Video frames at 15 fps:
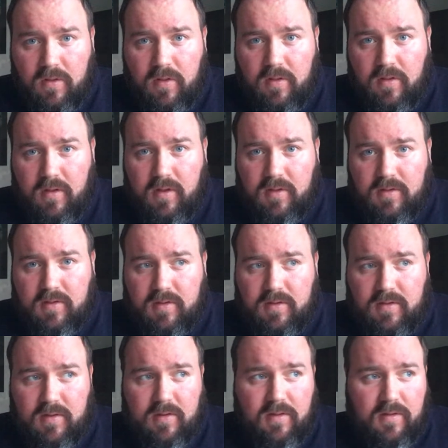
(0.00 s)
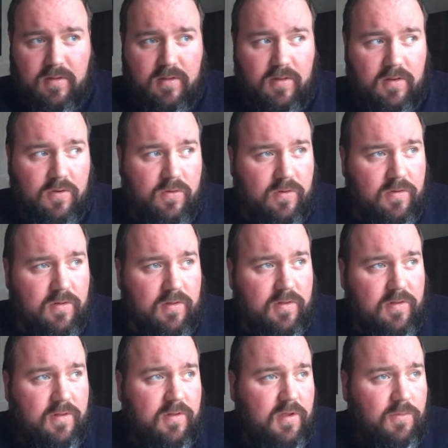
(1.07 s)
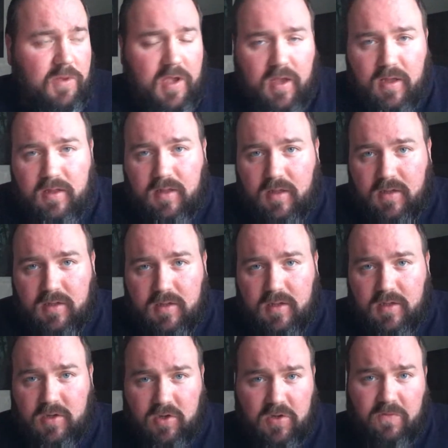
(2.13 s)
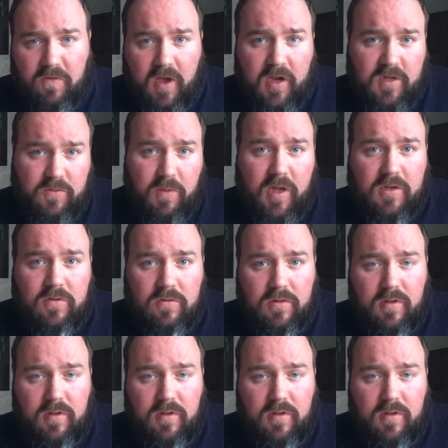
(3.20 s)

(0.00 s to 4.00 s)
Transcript: It's to me it's just very special